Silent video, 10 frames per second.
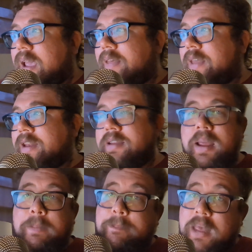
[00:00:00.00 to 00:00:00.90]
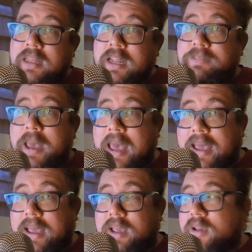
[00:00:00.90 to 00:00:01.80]
And then Melanie
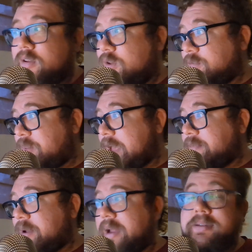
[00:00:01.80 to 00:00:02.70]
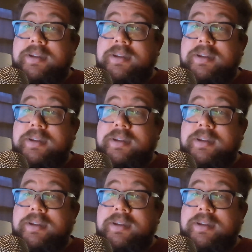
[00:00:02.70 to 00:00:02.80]
Beck, who's played by